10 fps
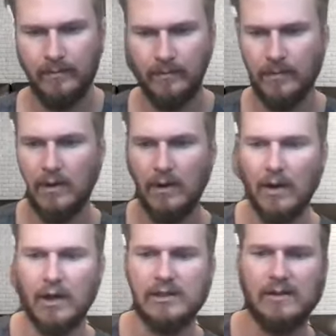
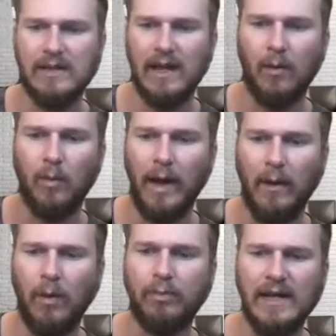I was going to say, at
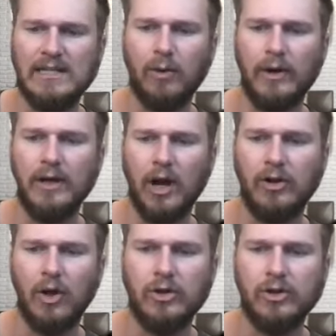what price point are
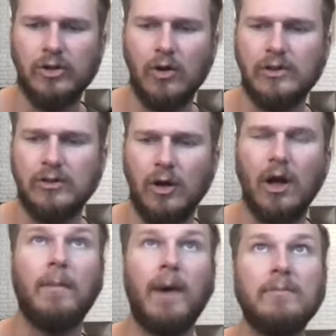those
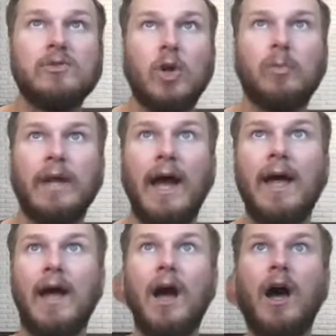items normally
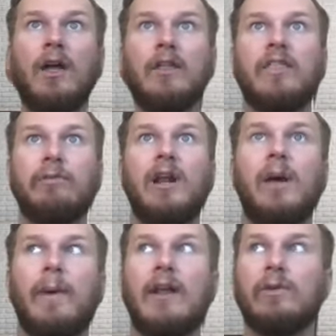at?
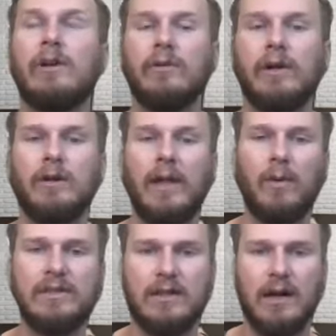ThredUp and RealReal, like
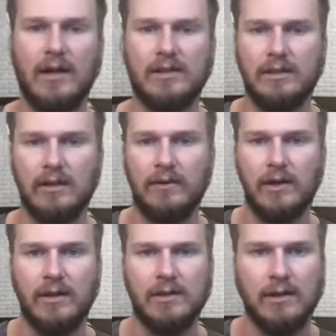what's the cost of
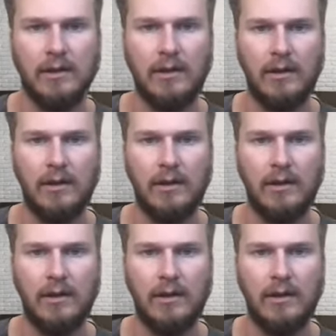goods?